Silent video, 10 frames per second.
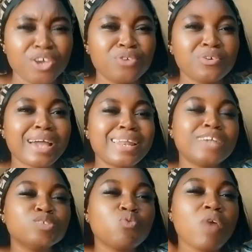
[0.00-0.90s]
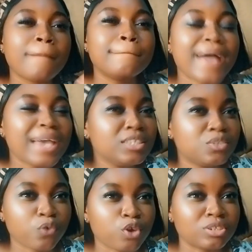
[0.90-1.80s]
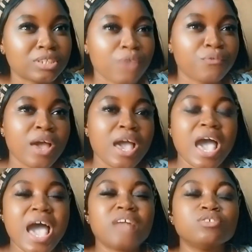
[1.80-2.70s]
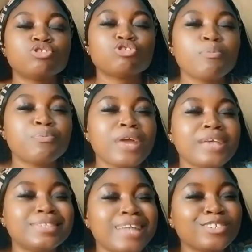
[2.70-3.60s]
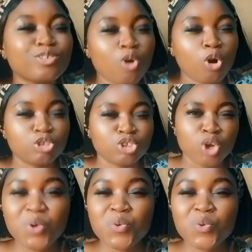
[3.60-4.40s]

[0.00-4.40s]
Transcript: you can as well buy it for yourself and suppress that urge